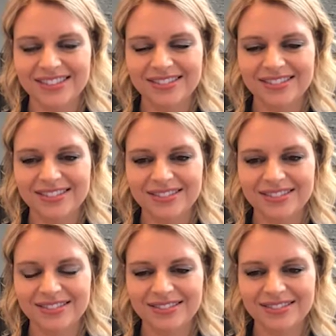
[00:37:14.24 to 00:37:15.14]

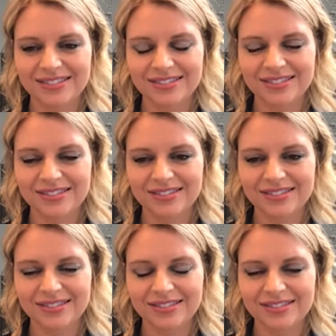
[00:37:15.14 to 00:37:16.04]

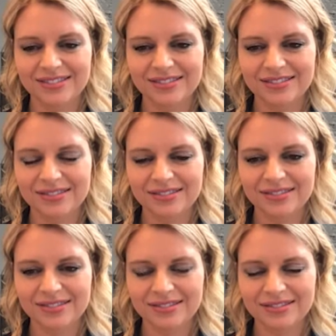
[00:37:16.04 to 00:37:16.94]

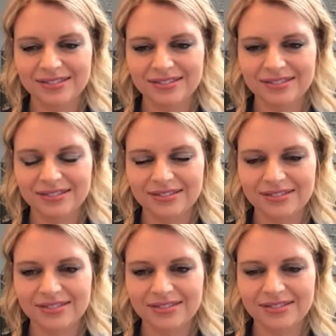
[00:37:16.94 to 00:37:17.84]

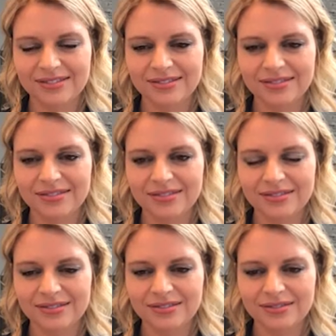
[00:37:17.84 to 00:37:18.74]

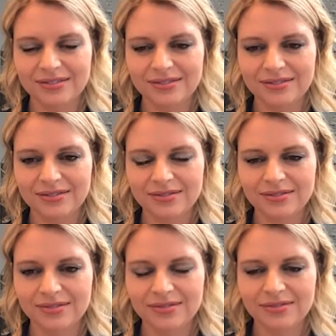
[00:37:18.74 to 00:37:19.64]
This person isn't speaking.